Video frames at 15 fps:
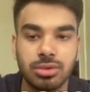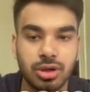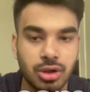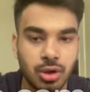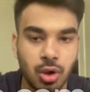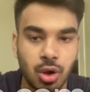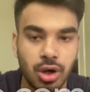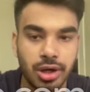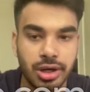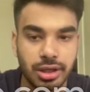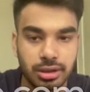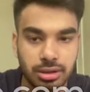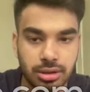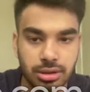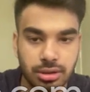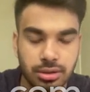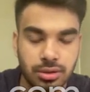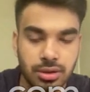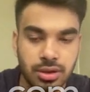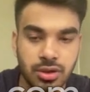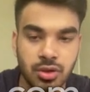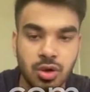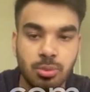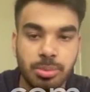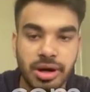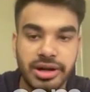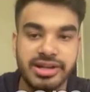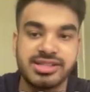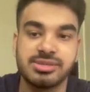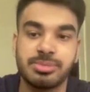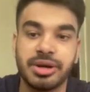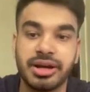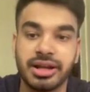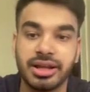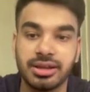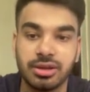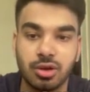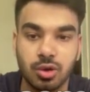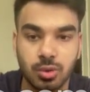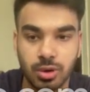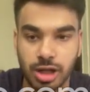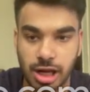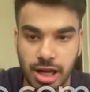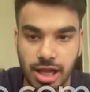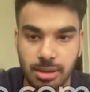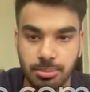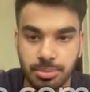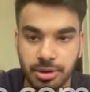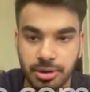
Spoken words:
not participating in the overlap.